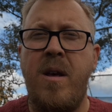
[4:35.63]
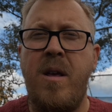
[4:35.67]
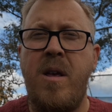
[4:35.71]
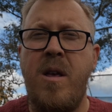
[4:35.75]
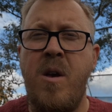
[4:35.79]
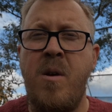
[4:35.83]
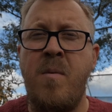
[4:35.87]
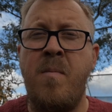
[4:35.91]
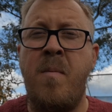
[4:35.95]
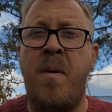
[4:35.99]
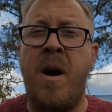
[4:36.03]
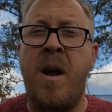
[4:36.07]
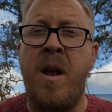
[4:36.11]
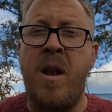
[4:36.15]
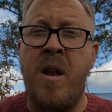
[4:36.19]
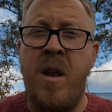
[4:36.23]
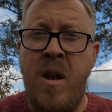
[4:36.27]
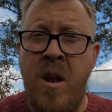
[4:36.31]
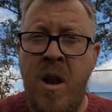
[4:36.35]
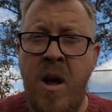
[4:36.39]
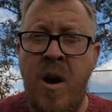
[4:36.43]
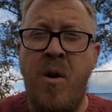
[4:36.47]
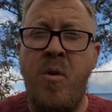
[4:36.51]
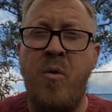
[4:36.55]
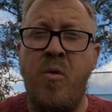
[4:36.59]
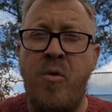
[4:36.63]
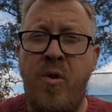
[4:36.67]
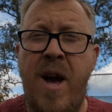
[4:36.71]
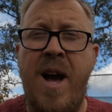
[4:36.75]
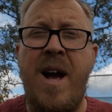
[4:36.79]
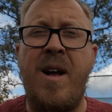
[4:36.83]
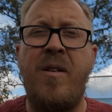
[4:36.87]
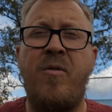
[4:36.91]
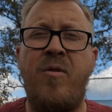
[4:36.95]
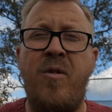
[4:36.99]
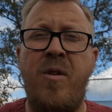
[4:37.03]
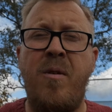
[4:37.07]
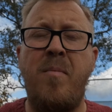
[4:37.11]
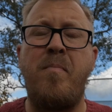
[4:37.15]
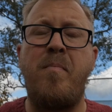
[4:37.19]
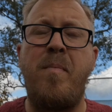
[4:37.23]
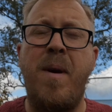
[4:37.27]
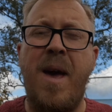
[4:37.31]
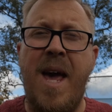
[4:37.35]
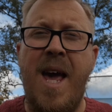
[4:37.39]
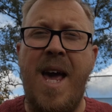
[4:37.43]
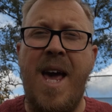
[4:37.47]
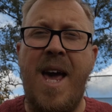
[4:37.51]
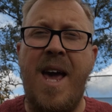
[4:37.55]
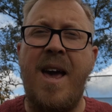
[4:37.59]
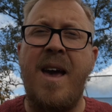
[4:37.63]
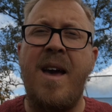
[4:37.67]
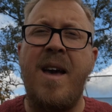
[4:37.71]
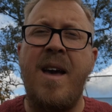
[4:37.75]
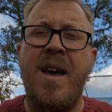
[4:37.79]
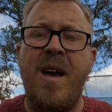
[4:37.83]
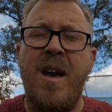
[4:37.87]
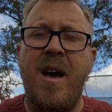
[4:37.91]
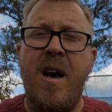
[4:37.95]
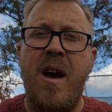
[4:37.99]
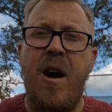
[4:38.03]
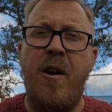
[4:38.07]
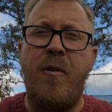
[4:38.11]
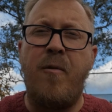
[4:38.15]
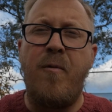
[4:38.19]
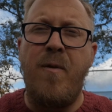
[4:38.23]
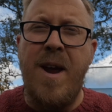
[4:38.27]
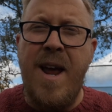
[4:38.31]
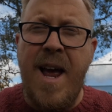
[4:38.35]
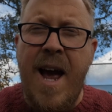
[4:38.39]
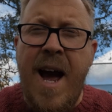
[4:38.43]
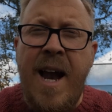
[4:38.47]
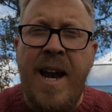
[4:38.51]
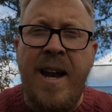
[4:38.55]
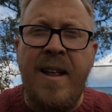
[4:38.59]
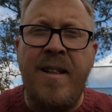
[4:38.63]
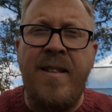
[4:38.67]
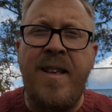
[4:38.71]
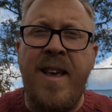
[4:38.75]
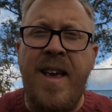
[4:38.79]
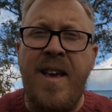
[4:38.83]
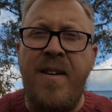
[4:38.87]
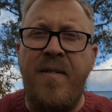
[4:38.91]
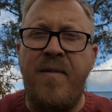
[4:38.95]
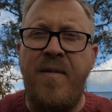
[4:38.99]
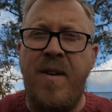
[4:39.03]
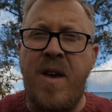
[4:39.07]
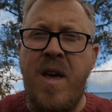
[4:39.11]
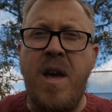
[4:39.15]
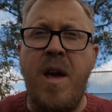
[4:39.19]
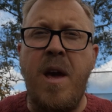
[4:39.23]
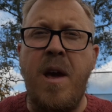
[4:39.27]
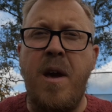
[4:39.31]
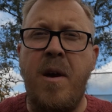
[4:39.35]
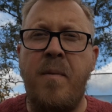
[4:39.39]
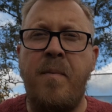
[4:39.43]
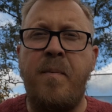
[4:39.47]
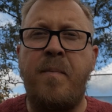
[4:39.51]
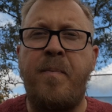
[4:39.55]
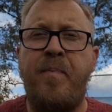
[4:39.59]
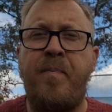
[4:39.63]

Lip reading: you might know that to be a reality for you.